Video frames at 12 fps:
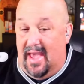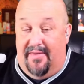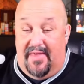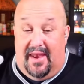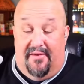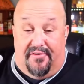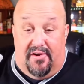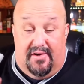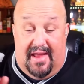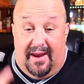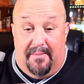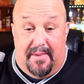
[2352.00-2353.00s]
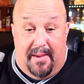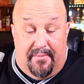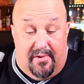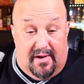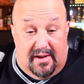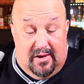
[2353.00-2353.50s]
And then if you're not a
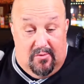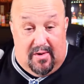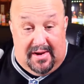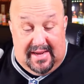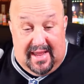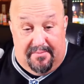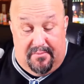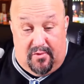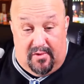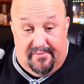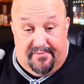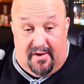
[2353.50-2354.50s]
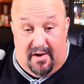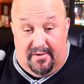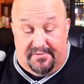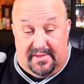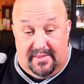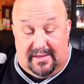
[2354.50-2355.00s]
member and you want to get more
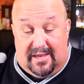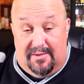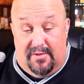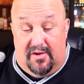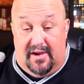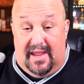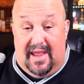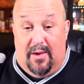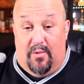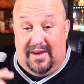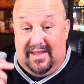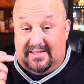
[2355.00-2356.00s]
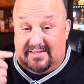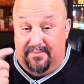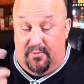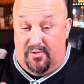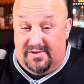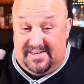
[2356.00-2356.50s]
involved in the community and want to get
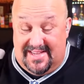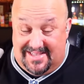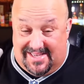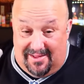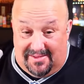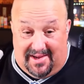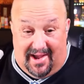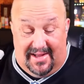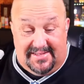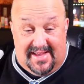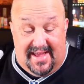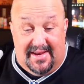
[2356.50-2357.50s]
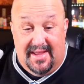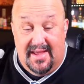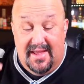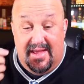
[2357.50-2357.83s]
some more detailed content,